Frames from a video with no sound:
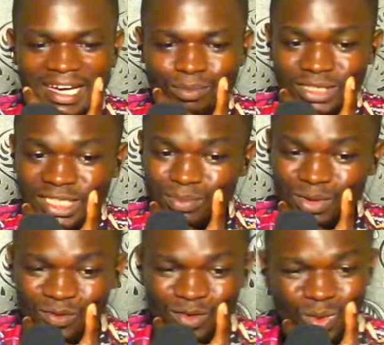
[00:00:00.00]
Pushing pawn
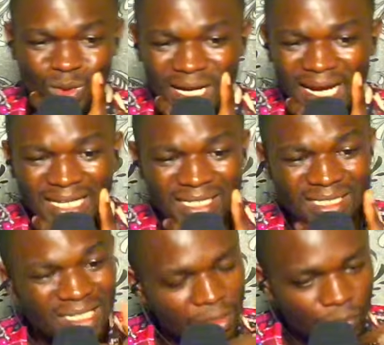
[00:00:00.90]
forward. I
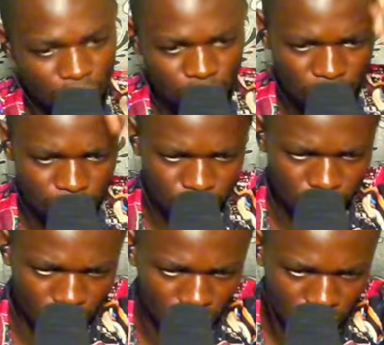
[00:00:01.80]
really want to
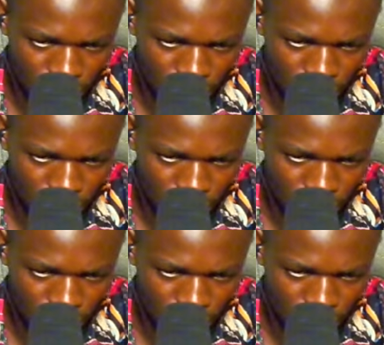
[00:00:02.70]
do.